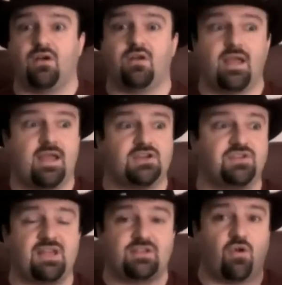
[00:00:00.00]
are
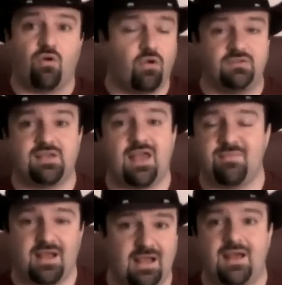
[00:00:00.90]
actually at the
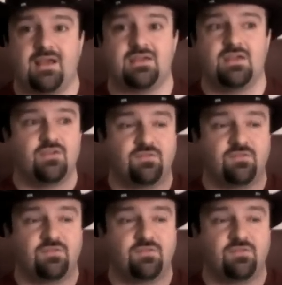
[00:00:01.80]
all-time high